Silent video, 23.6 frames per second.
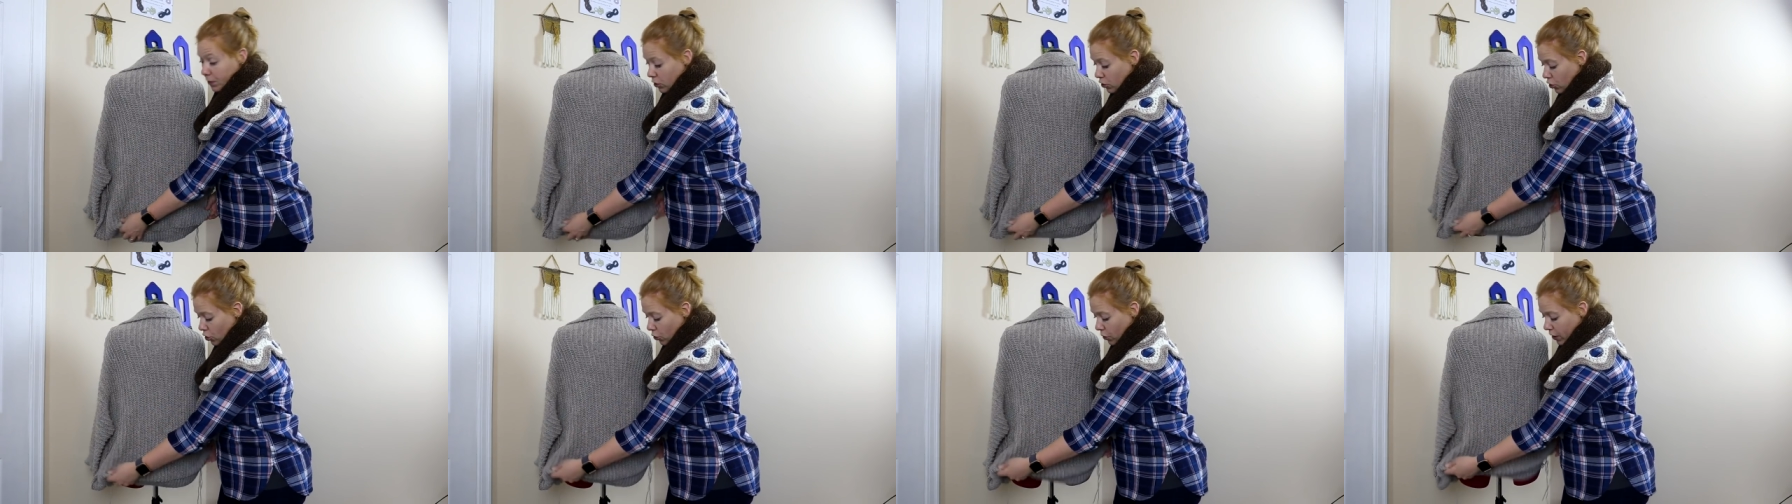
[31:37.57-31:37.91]

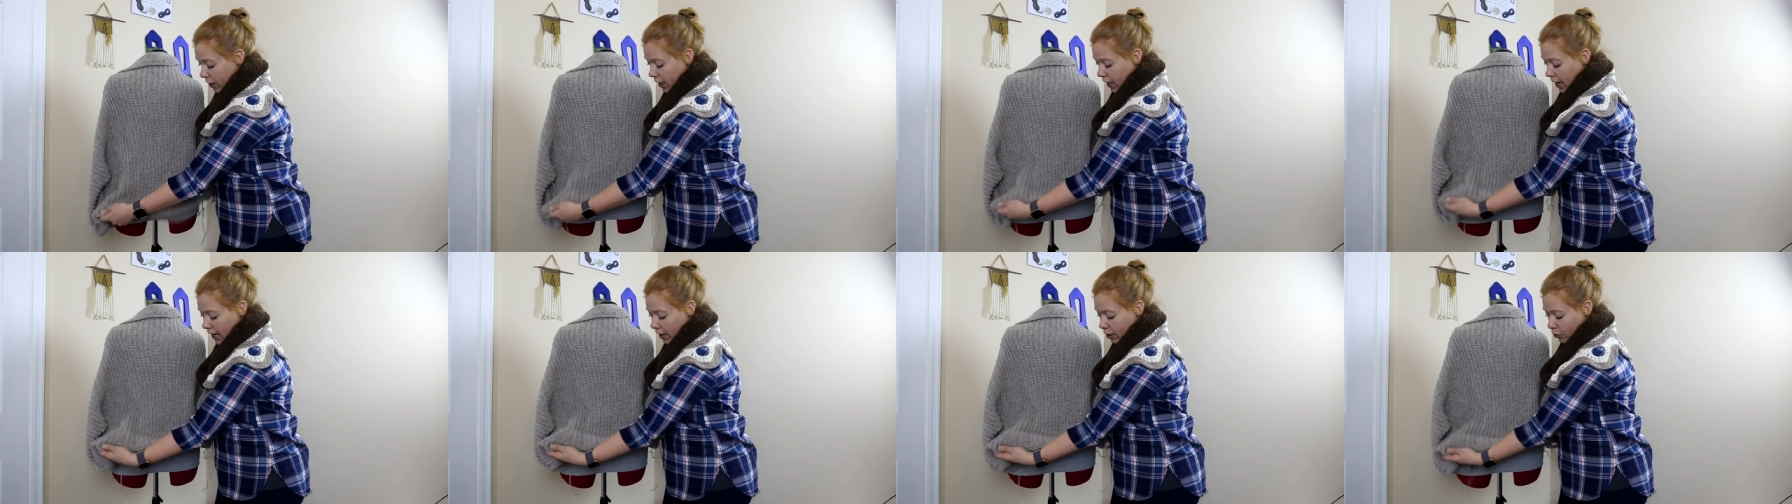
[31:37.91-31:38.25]
So
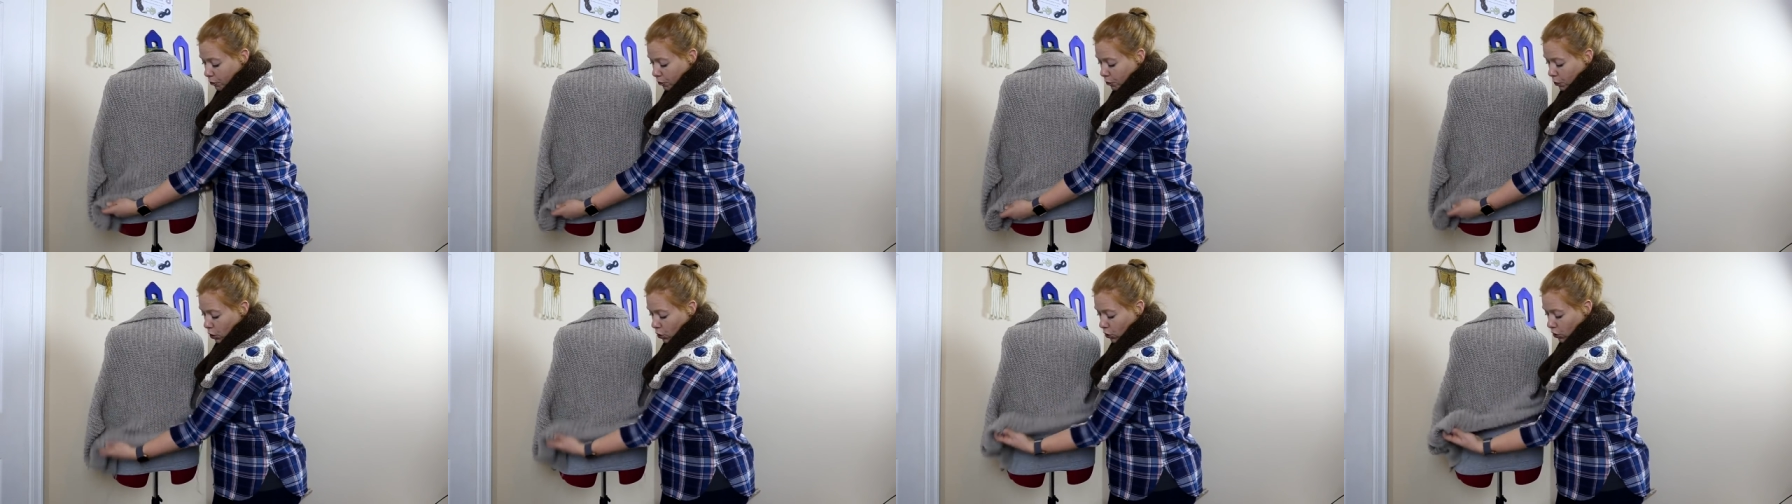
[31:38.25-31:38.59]
it kind
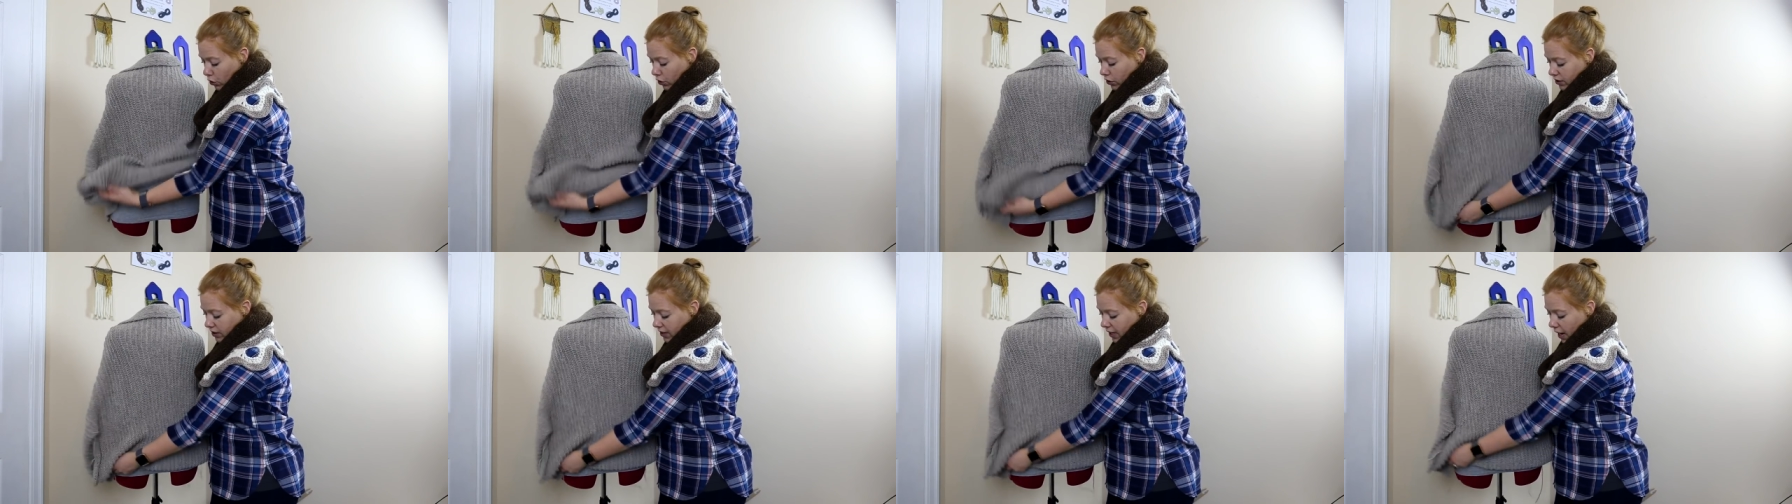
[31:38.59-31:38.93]
of
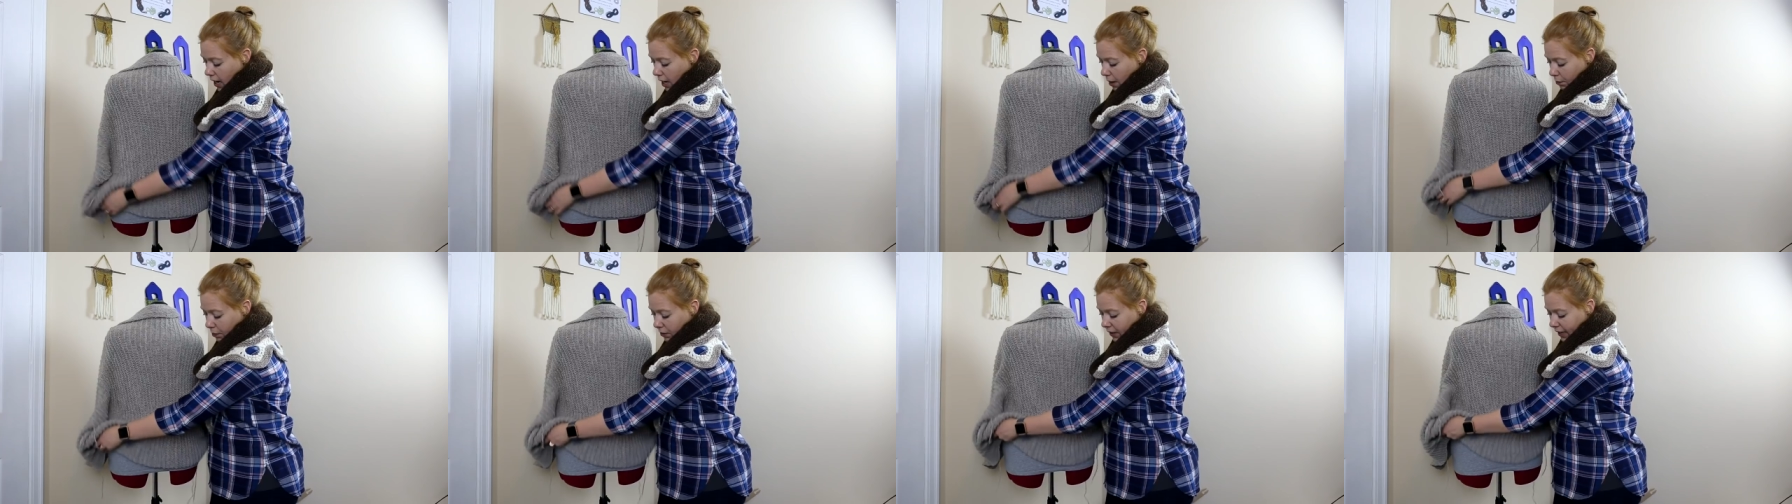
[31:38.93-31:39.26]
pulls
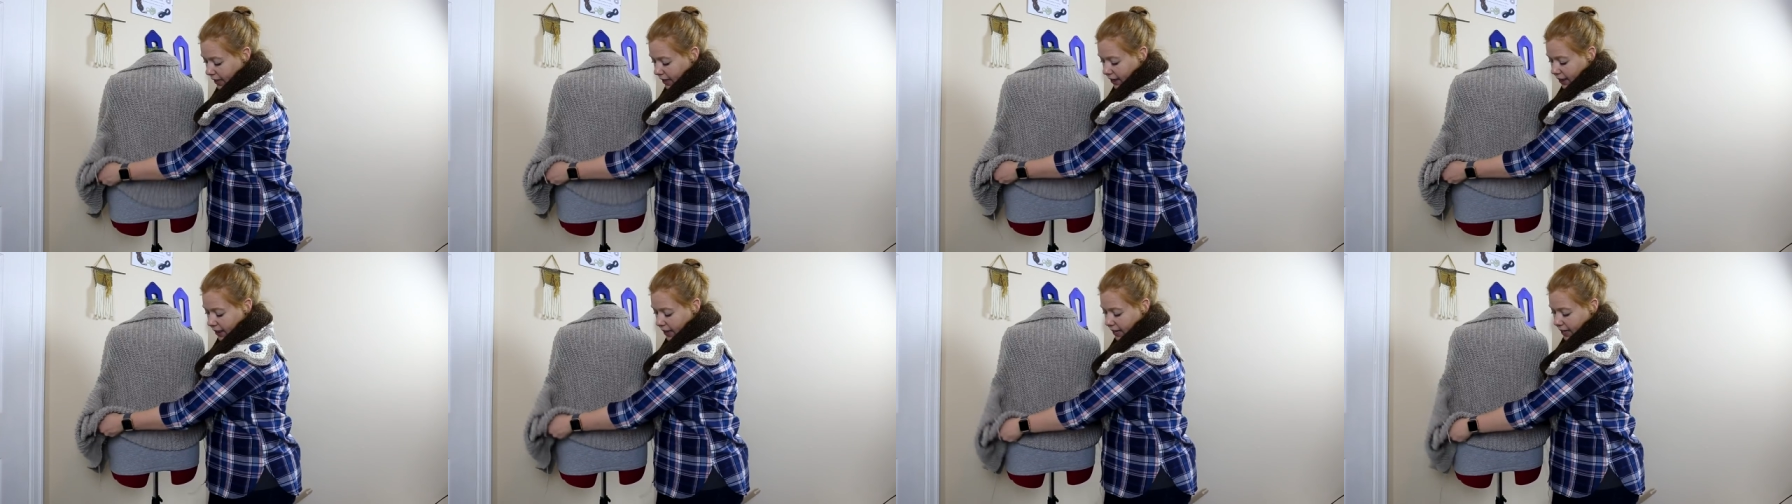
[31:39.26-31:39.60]
up
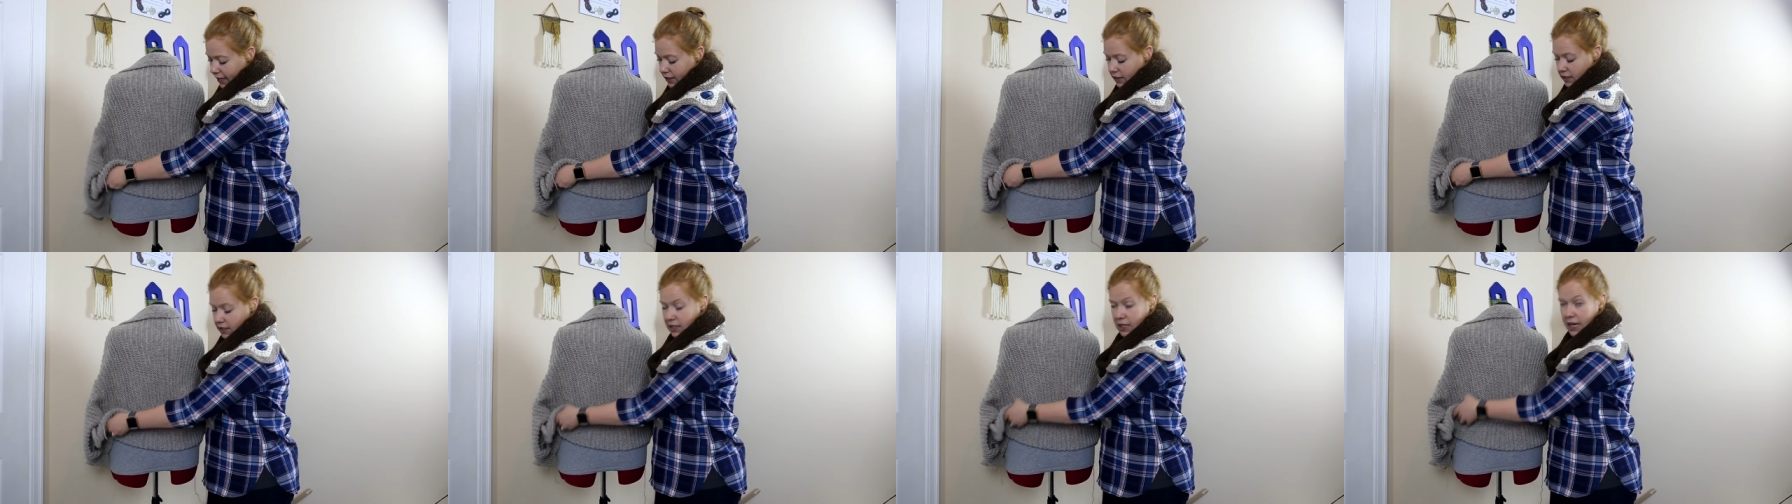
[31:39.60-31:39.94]
like
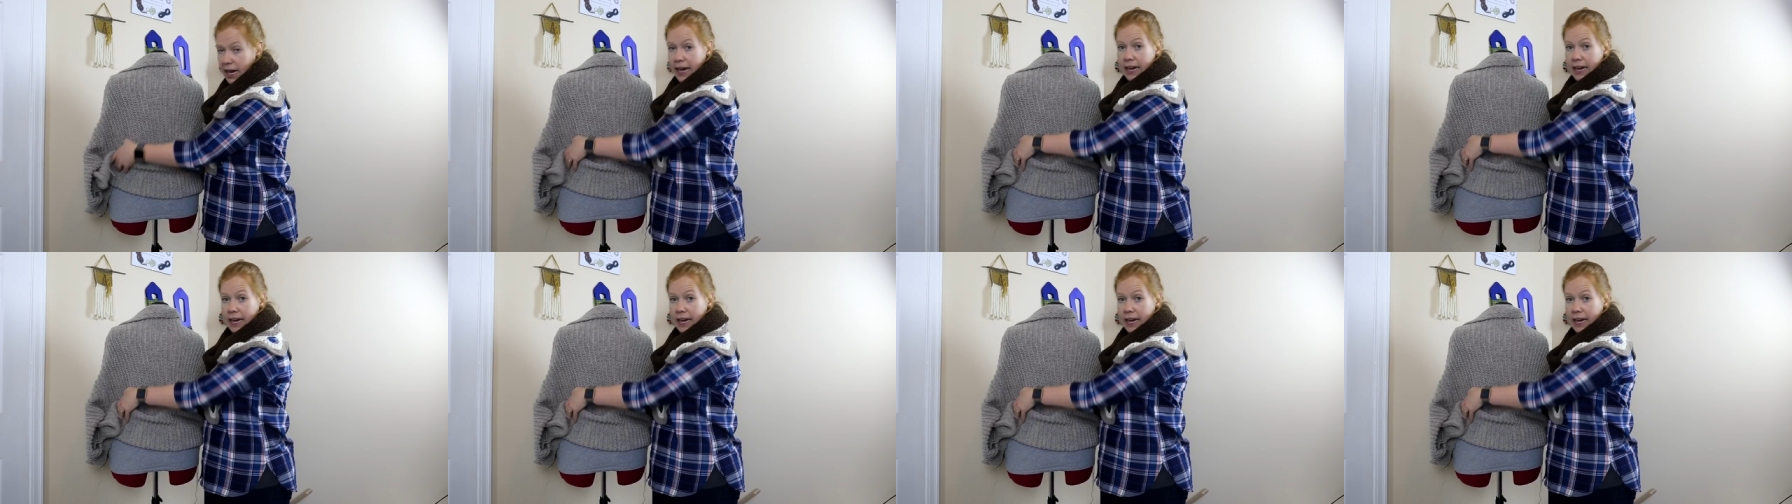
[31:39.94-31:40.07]
this